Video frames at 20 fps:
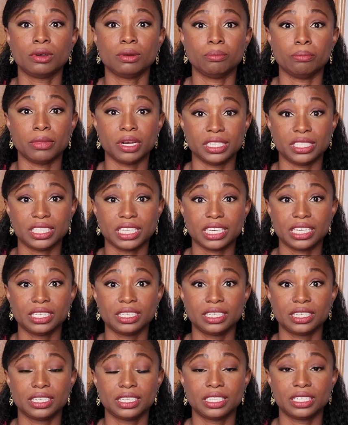
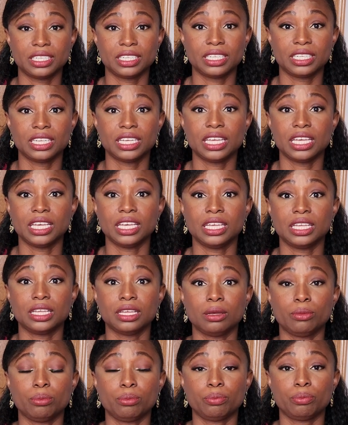Monday,
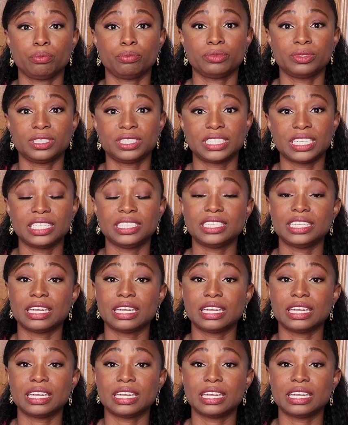sent